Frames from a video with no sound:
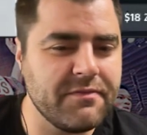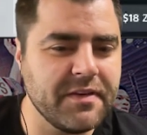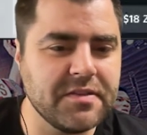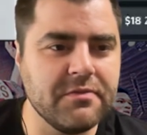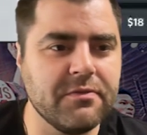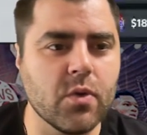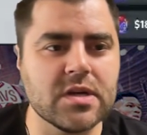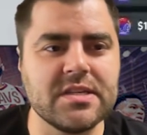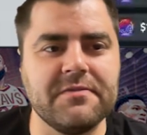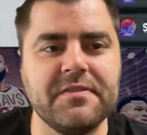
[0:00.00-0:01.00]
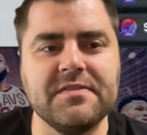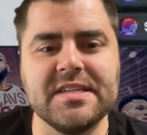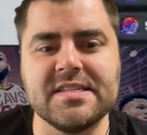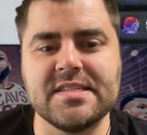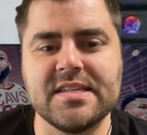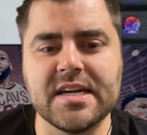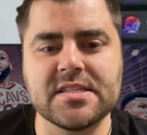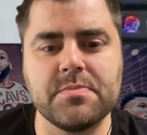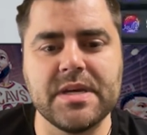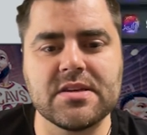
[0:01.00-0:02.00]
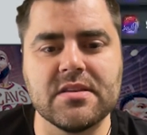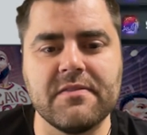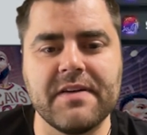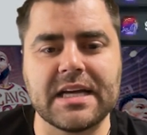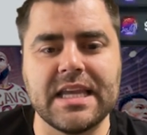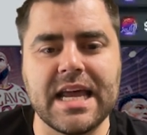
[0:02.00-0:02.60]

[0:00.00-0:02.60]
54 to 56 based on the fact that